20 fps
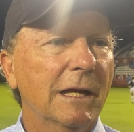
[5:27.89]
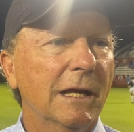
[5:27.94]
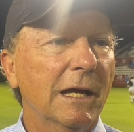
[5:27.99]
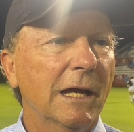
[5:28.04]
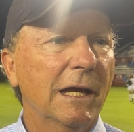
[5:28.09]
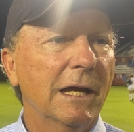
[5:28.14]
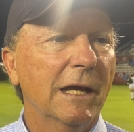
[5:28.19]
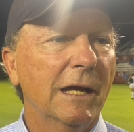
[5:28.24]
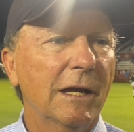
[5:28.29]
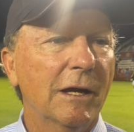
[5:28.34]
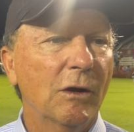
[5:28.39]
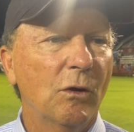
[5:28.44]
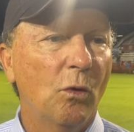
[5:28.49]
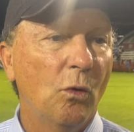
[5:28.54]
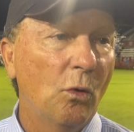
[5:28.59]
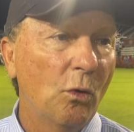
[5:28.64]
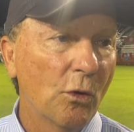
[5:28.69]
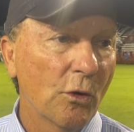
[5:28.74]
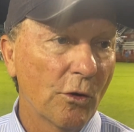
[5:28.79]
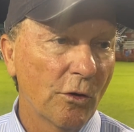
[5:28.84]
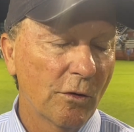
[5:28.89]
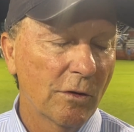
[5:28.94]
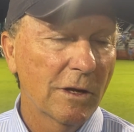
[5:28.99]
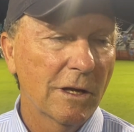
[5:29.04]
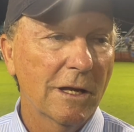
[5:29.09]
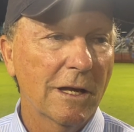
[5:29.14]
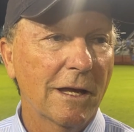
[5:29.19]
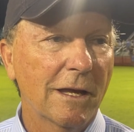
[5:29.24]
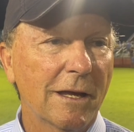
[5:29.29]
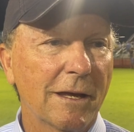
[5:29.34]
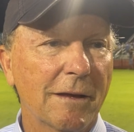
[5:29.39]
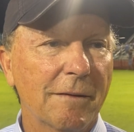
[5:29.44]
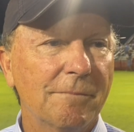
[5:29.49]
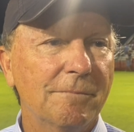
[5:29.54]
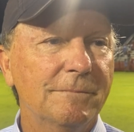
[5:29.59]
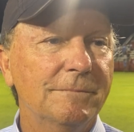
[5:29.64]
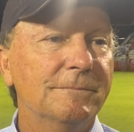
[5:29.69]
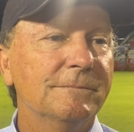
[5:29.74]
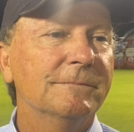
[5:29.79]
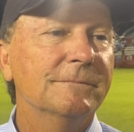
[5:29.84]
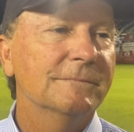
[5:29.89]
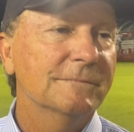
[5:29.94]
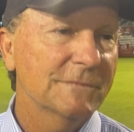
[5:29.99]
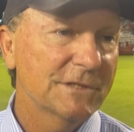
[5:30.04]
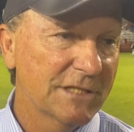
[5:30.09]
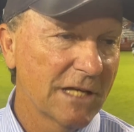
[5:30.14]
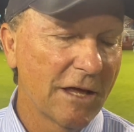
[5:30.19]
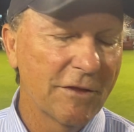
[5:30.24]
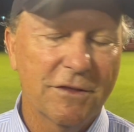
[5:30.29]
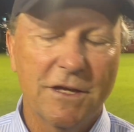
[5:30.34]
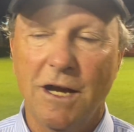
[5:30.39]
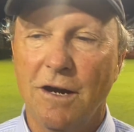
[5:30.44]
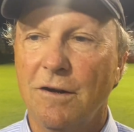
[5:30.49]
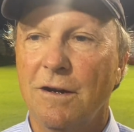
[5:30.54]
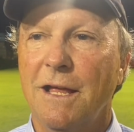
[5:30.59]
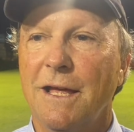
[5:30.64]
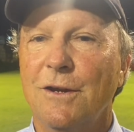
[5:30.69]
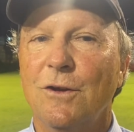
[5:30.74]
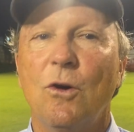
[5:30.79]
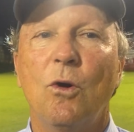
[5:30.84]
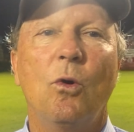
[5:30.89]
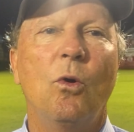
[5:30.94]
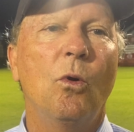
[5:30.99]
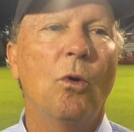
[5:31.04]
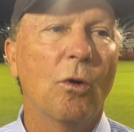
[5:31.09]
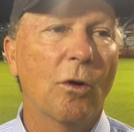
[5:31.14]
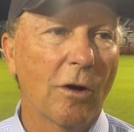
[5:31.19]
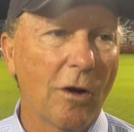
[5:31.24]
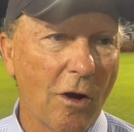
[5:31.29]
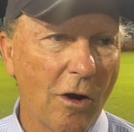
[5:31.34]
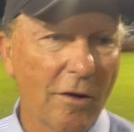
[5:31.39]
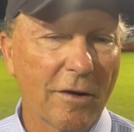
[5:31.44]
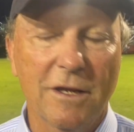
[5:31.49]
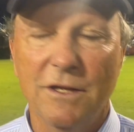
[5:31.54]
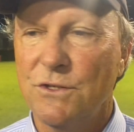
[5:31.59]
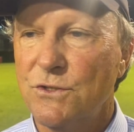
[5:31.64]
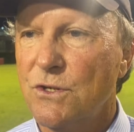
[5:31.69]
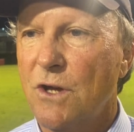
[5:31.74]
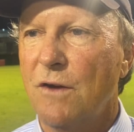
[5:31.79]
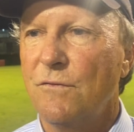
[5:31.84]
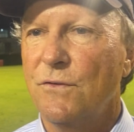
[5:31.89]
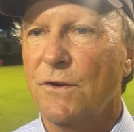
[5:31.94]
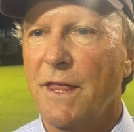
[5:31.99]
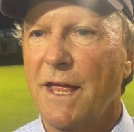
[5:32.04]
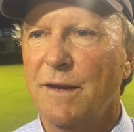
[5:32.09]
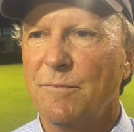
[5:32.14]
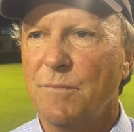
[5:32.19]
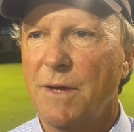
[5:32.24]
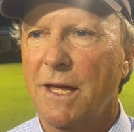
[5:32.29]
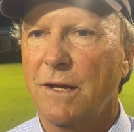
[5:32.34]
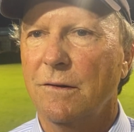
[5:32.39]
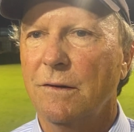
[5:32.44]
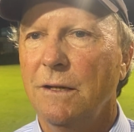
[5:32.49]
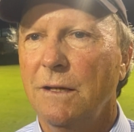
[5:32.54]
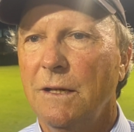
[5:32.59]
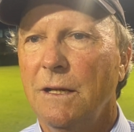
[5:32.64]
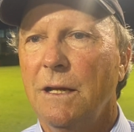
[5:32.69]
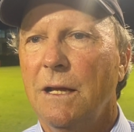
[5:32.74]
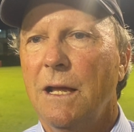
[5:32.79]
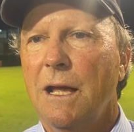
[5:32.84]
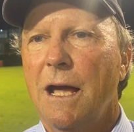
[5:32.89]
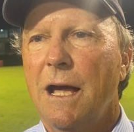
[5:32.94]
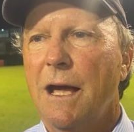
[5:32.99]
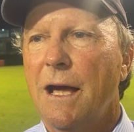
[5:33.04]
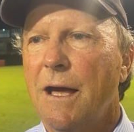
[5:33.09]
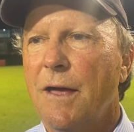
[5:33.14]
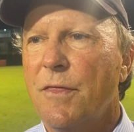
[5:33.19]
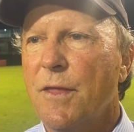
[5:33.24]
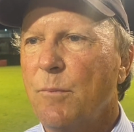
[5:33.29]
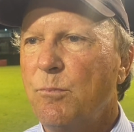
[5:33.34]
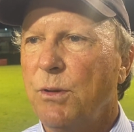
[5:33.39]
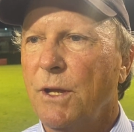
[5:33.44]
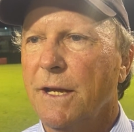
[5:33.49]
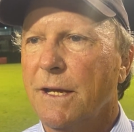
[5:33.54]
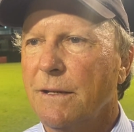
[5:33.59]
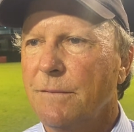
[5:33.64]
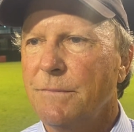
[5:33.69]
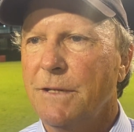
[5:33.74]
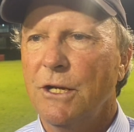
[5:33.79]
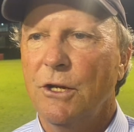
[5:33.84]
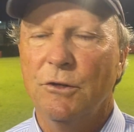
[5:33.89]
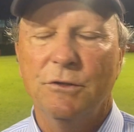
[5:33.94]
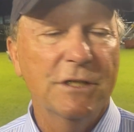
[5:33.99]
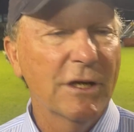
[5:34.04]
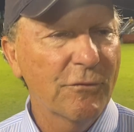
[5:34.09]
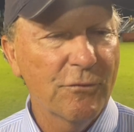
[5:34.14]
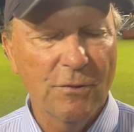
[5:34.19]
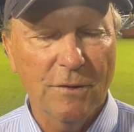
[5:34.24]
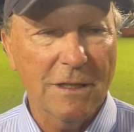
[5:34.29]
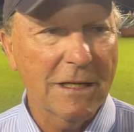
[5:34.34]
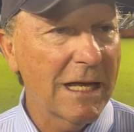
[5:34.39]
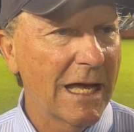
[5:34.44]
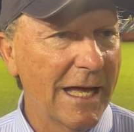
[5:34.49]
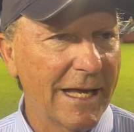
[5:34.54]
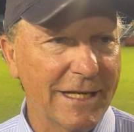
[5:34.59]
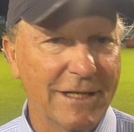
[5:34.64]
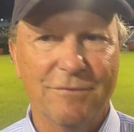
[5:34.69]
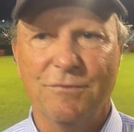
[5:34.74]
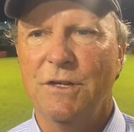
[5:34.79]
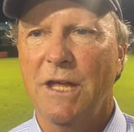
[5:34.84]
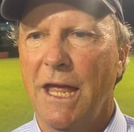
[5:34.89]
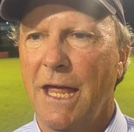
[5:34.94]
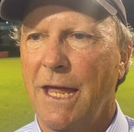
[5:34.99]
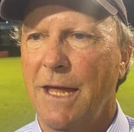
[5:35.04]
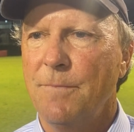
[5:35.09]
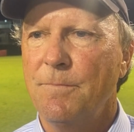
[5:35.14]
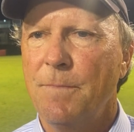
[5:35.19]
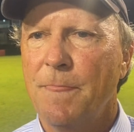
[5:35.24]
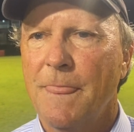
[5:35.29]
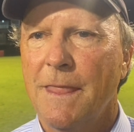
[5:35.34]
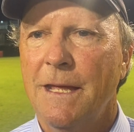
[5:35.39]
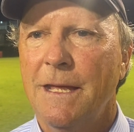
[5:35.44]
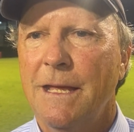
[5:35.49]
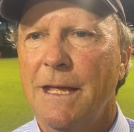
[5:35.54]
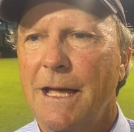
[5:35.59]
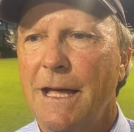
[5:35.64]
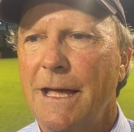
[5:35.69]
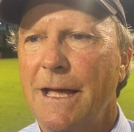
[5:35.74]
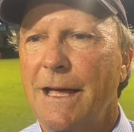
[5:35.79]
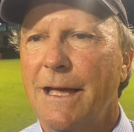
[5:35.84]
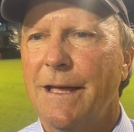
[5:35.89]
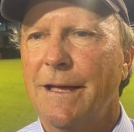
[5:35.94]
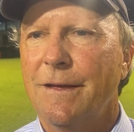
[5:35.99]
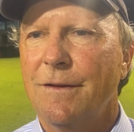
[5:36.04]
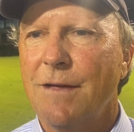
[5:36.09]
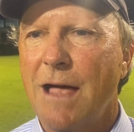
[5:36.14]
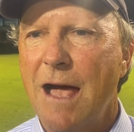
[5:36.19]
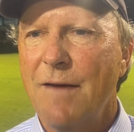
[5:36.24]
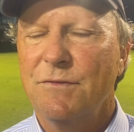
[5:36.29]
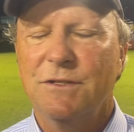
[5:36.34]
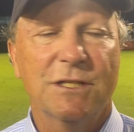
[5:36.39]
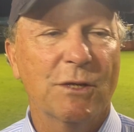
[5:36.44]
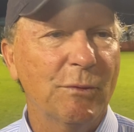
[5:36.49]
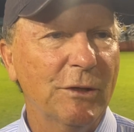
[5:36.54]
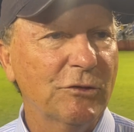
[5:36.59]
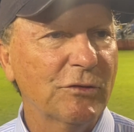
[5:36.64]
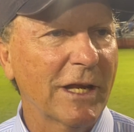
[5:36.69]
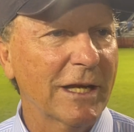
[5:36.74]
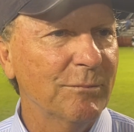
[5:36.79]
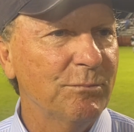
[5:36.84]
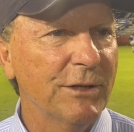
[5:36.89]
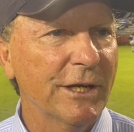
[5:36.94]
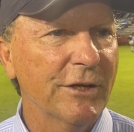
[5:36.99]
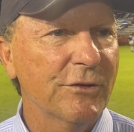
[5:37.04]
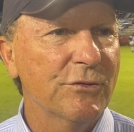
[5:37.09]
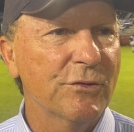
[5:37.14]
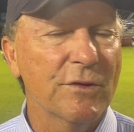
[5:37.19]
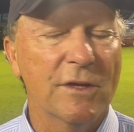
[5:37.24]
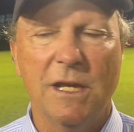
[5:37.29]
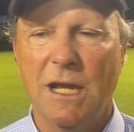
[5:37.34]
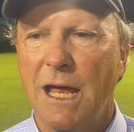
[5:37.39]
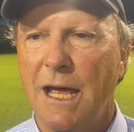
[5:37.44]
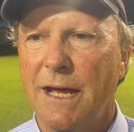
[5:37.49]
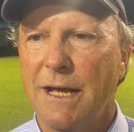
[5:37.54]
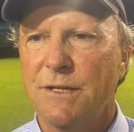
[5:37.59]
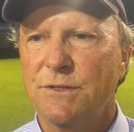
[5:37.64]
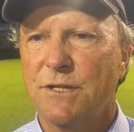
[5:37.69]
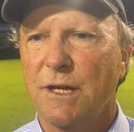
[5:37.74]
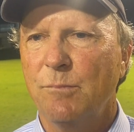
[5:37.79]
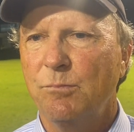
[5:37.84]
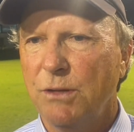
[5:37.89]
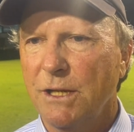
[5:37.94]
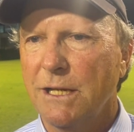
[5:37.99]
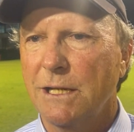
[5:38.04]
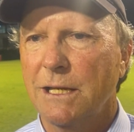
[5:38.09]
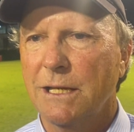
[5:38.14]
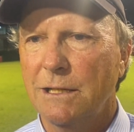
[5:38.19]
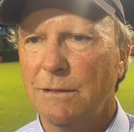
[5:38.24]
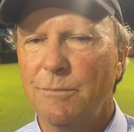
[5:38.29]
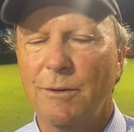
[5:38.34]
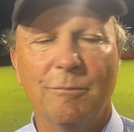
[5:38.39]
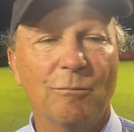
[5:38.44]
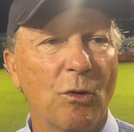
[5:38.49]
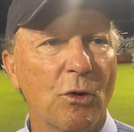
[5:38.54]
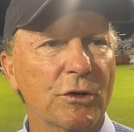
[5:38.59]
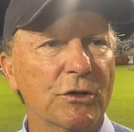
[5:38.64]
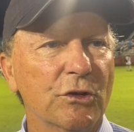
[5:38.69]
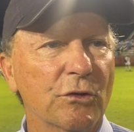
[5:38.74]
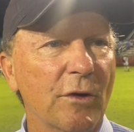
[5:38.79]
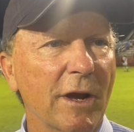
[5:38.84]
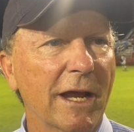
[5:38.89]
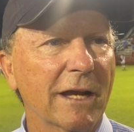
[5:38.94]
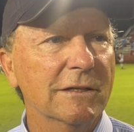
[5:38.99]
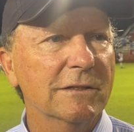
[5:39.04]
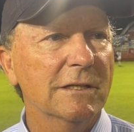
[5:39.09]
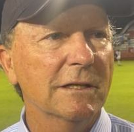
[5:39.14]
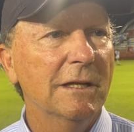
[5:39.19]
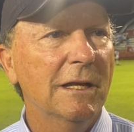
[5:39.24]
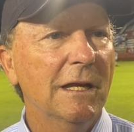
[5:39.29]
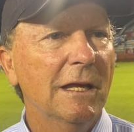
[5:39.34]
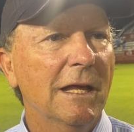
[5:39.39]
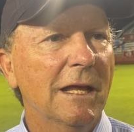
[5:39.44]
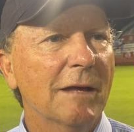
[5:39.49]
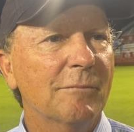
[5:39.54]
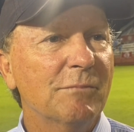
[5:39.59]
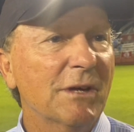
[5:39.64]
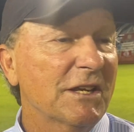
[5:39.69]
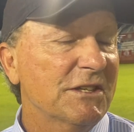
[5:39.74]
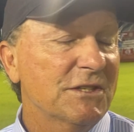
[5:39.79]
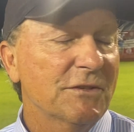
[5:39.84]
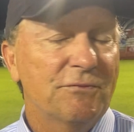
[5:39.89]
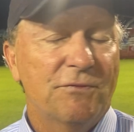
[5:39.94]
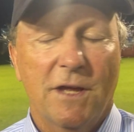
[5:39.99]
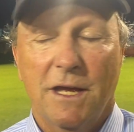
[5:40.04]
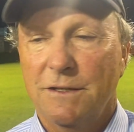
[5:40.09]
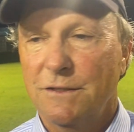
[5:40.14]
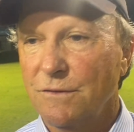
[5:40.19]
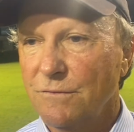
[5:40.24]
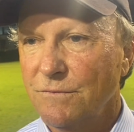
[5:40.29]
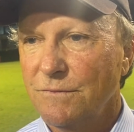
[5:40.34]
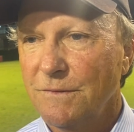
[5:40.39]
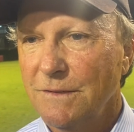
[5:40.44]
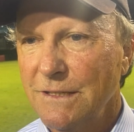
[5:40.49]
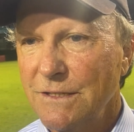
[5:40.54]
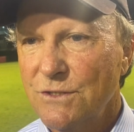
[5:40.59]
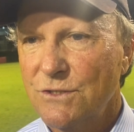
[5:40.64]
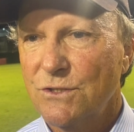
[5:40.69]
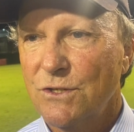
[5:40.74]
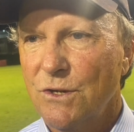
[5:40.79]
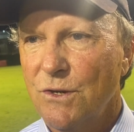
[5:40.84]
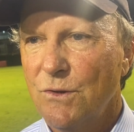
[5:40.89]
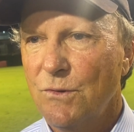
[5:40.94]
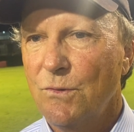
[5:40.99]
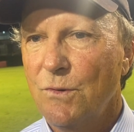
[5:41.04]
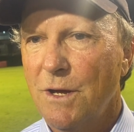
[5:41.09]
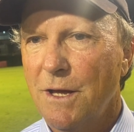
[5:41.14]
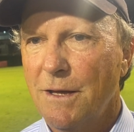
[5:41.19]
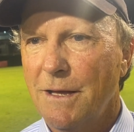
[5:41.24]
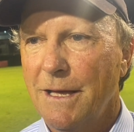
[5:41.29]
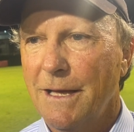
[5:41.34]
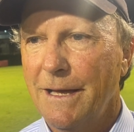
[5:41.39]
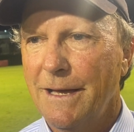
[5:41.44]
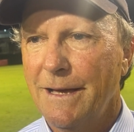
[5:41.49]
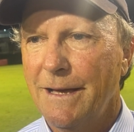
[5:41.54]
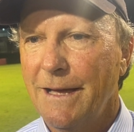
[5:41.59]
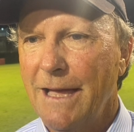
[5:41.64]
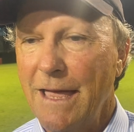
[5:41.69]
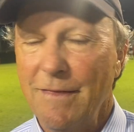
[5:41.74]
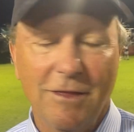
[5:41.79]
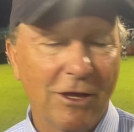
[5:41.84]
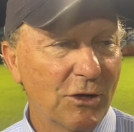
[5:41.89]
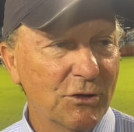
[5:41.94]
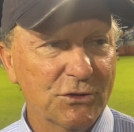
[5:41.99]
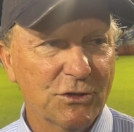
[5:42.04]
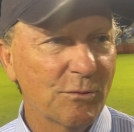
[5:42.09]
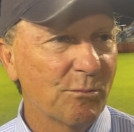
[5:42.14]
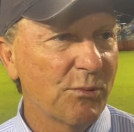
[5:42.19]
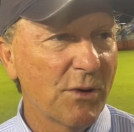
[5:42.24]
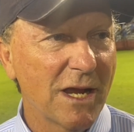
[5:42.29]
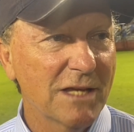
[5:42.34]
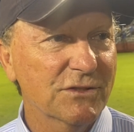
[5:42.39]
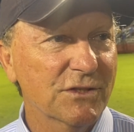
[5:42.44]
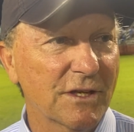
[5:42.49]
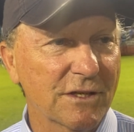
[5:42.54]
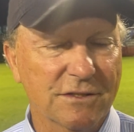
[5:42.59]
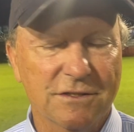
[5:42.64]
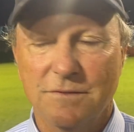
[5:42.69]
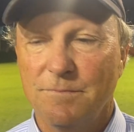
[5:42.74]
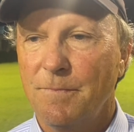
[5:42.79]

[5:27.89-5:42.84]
uh, or uh, South Carolina or Arkansas for that matter. Uh, they play a you know different kind of game. Uh, obviously, we try to play through the lines. They play a little bit more direct, but it's effective. So uh, uh, and they also press us,